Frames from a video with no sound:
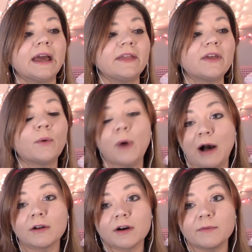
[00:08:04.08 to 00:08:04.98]
The
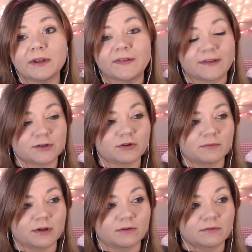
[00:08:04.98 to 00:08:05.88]
welcome is the
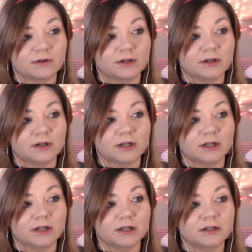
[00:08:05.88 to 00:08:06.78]
tribute. that he's
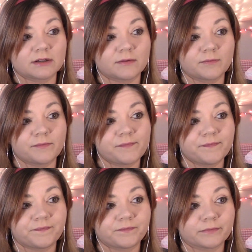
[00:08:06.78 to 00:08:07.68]
been drawn away by
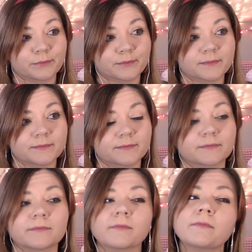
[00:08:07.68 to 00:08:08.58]
pressing
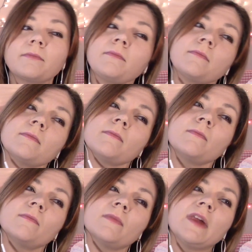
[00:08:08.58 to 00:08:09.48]
matters, milady.
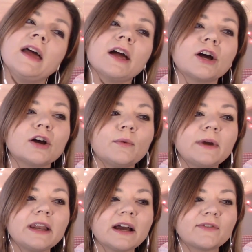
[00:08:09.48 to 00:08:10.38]

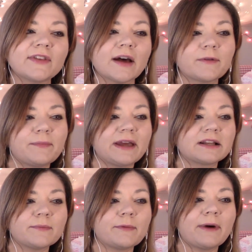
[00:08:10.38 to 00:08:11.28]
Could we not have stopped and
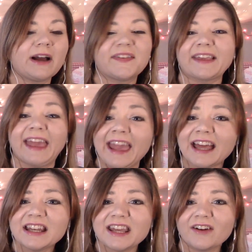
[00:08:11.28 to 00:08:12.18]
picked up a box of
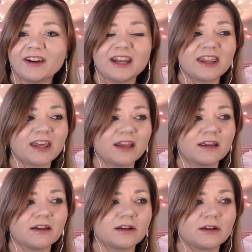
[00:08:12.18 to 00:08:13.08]
candy or anything?
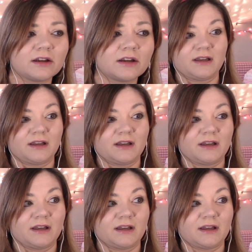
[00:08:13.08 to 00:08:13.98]

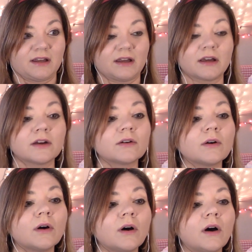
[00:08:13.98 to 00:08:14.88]
Actually, there is
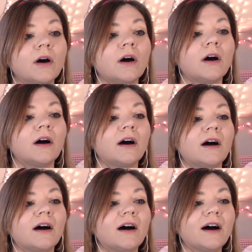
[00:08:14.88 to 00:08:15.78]
one other
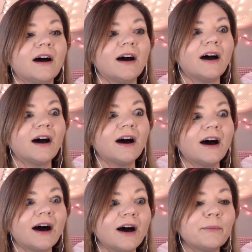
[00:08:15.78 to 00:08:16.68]
matter, if I may.
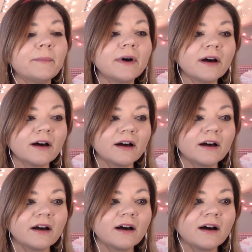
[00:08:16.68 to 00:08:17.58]
Um,
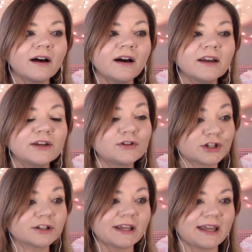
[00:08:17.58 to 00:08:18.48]
you
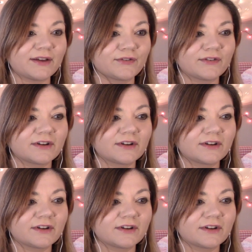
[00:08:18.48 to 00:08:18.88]
should leave.